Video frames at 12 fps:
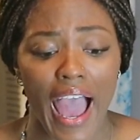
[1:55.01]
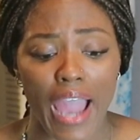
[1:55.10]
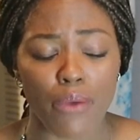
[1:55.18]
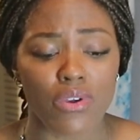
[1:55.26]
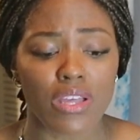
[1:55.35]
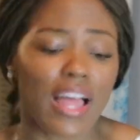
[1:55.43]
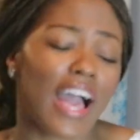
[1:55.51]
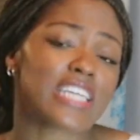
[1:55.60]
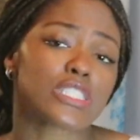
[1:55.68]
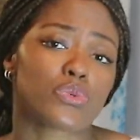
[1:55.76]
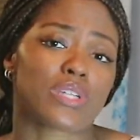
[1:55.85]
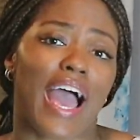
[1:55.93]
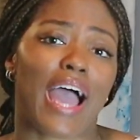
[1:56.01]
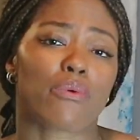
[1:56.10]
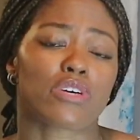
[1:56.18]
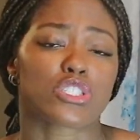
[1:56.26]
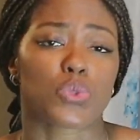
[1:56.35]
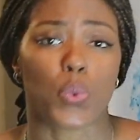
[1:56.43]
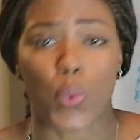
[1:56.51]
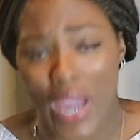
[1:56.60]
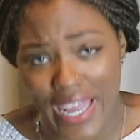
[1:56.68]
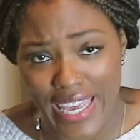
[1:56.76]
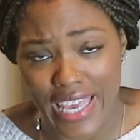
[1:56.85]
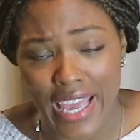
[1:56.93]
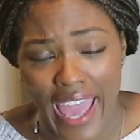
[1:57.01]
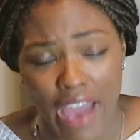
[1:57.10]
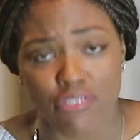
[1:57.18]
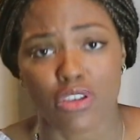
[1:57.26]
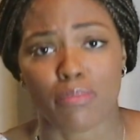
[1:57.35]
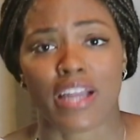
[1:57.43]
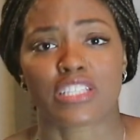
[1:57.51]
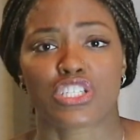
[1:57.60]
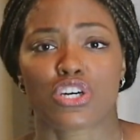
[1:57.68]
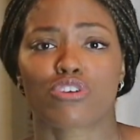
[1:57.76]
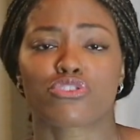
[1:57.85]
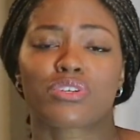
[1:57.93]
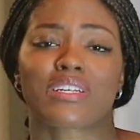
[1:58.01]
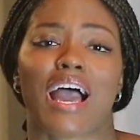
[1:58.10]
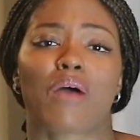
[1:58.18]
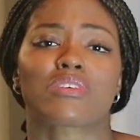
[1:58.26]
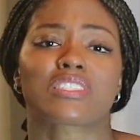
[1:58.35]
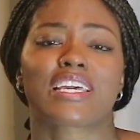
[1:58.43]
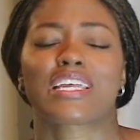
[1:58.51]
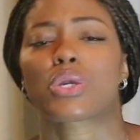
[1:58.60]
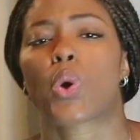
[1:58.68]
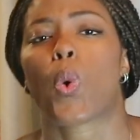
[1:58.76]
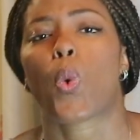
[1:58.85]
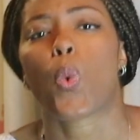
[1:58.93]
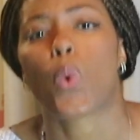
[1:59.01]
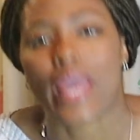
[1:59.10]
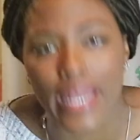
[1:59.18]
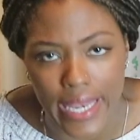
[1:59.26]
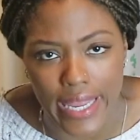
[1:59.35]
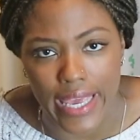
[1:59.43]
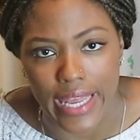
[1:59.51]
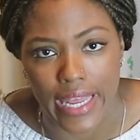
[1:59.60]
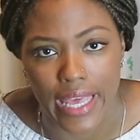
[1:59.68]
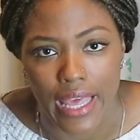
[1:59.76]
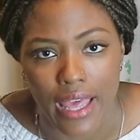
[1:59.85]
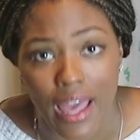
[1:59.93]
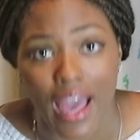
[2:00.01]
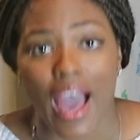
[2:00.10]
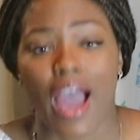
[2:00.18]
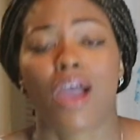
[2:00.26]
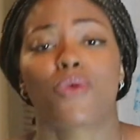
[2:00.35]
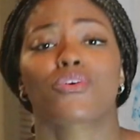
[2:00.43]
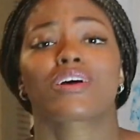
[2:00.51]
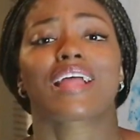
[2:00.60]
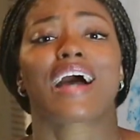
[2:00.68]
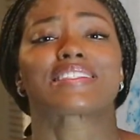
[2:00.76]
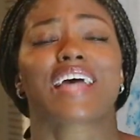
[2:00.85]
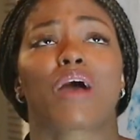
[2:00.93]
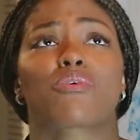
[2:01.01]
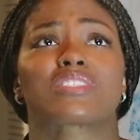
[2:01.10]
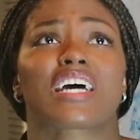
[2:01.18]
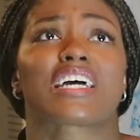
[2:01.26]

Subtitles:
I realized when I was running after my children, I was getting winded. I realized I was